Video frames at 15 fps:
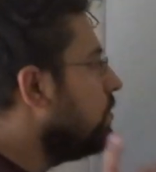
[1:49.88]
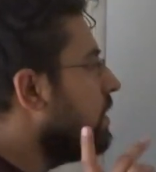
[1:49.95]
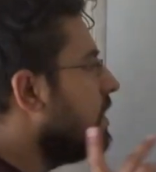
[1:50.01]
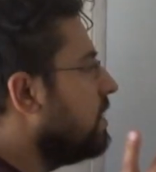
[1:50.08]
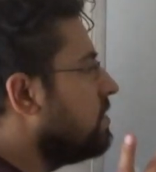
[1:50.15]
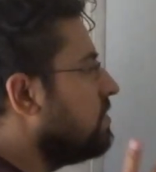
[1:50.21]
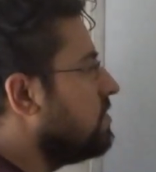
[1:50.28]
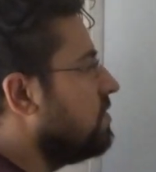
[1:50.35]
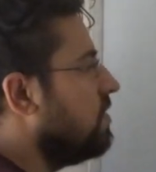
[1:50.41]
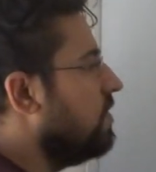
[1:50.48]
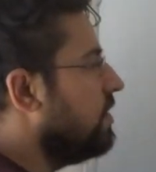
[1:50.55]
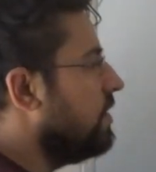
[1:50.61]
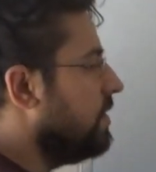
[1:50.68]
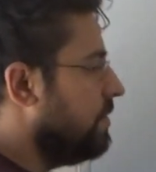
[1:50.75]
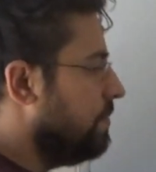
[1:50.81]
we get
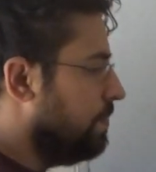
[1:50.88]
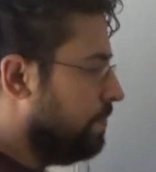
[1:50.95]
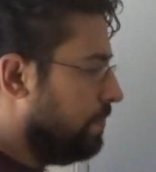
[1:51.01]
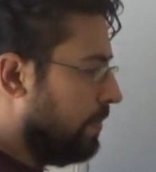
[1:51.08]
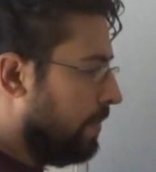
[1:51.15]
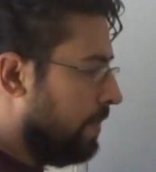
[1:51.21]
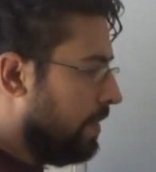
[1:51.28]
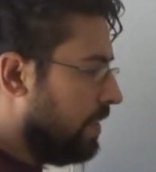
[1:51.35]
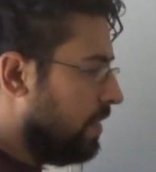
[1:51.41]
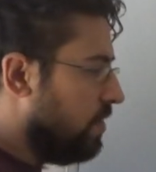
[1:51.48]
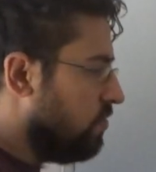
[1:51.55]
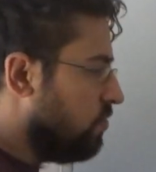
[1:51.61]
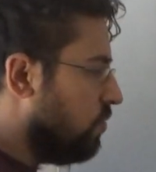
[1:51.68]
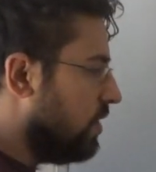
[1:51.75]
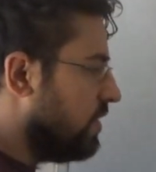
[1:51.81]
started,
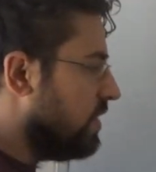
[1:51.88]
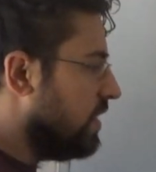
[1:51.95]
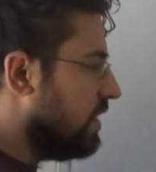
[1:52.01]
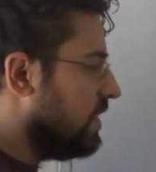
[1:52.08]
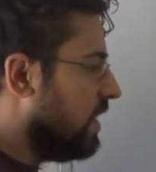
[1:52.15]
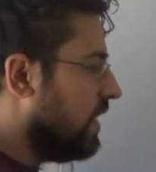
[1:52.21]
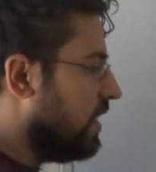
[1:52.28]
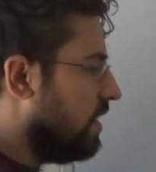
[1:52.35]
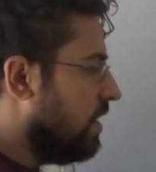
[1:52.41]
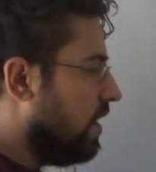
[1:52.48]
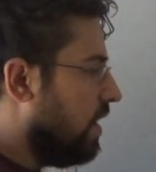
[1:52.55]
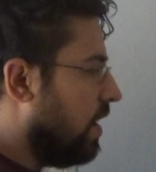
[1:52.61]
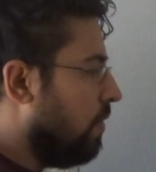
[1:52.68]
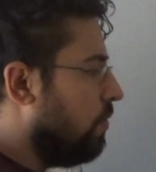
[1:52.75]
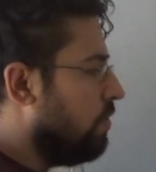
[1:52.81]
there's one thing that
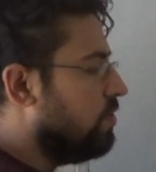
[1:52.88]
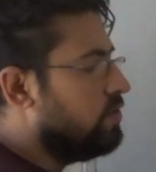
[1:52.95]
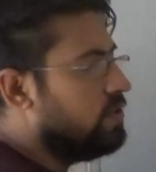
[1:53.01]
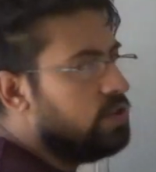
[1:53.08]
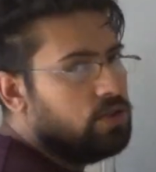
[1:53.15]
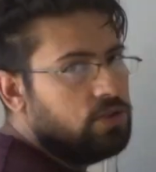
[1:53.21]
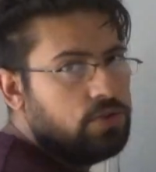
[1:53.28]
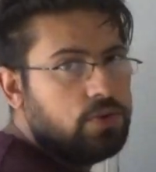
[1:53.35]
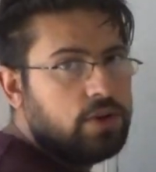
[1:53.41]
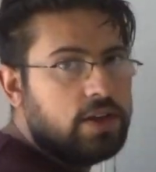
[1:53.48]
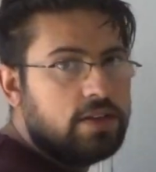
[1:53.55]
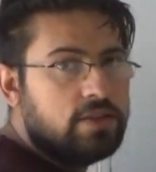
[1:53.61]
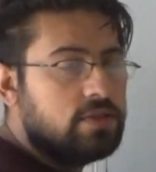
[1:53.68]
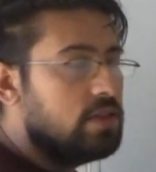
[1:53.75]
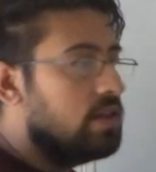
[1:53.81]
I want to tell you
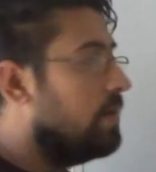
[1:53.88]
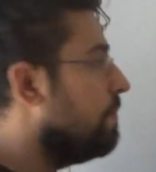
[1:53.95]
guys,